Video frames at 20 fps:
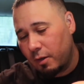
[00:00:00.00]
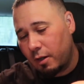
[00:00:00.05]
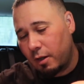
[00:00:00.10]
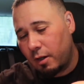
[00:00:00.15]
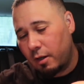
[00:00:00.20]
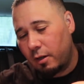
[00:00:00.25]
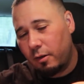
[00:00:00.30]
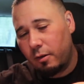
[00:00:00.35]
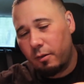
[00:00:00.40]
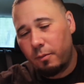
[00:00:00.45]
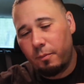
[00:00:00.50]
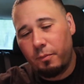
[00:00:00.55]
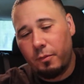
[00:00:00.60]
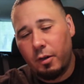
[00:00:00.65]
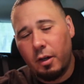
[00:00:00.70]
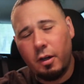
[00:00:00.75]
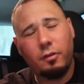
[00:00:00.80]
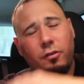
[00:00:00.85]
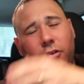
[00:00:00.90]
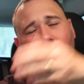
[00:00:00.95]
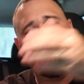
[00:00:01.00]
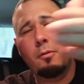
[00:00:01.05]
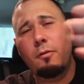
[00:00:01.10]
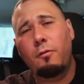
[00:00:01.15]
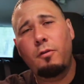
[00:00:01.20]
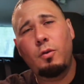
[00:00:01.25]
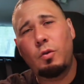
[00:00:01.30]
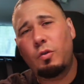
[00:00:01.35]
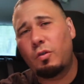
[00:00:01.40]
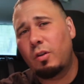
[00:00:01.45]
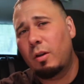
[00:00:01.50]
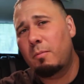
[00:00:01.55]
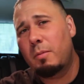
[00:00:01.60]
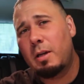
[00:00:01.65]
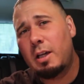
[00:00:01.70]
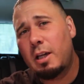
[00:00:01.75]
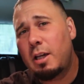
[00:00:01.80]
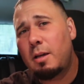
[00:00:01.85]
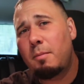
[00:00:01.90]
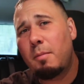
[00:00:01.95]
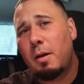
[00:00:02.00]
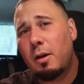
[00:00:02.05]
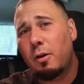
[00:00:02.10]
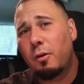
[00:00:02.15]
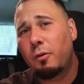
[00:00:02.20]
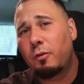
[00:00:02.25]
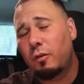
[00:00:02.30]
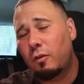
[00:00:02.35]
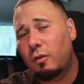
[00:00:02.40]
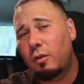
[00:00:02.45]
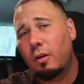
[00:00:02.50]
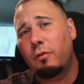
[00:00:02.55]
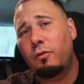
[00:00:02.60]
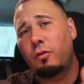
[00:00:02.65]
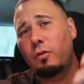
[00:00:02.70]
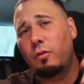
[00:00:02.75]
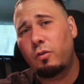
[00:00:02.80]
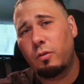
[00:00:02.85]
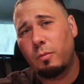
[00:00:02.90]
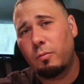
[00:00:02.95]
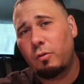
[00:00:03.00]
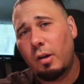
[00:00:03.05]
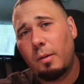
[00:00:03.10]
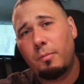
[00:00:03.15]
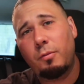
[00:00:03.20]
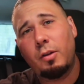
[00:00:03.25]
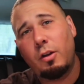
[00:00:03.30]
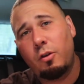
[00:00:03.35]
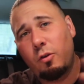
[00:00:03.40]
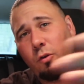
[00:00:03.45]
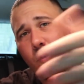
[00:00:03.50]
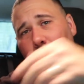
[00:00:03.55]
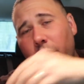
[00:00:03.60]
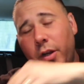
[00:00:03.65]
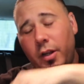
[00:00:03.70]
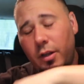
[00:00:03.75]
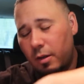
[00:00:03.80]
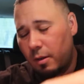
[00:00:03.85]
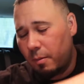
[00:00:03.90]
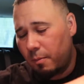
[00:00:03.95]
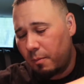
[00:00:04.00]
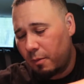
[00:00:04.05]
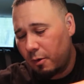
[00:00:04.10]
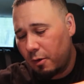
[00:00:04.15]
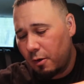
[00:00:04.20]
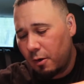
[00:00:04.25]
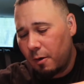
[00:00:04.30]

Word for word: And uh, some of you send me emails and stuff too. Sometimes I do read them.